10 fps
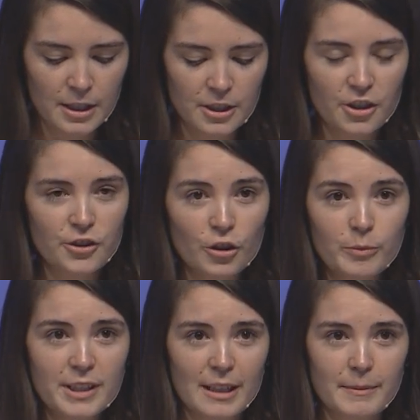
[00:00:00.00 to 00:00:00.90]
She
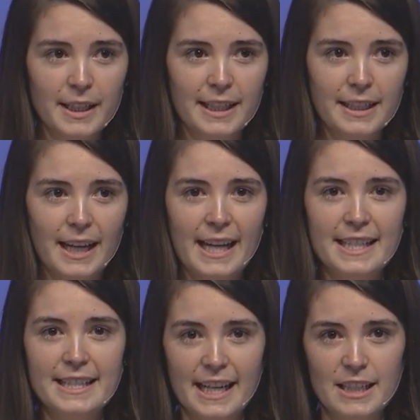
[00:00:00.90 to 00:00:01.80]
told me something I
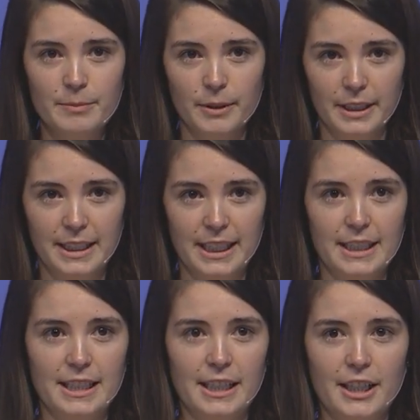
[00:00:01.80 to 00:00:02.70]
desperately
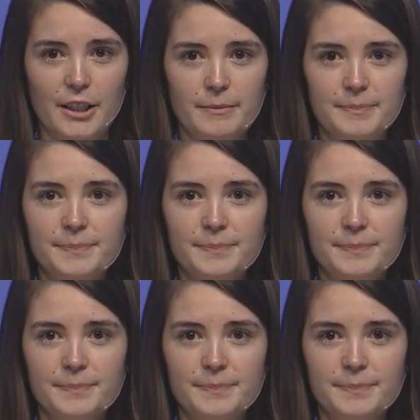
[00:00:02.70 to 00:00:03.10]
needed to hear.